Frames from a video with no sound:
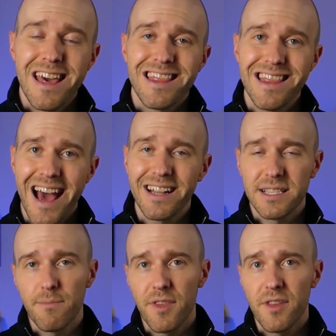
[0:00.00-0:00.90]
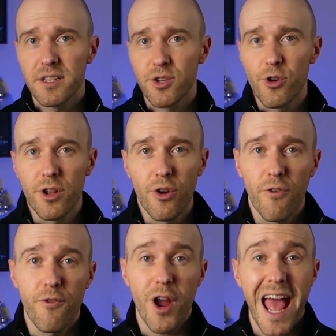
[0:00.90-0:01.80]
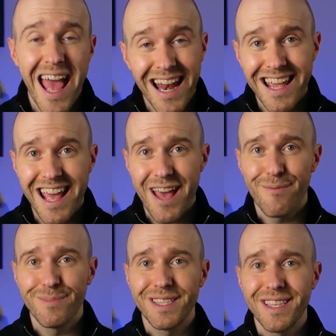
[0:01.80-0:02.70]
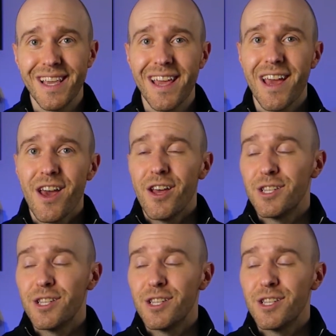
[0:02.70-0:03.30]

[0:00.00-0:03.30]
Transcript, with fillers: That is something that is critical for any MC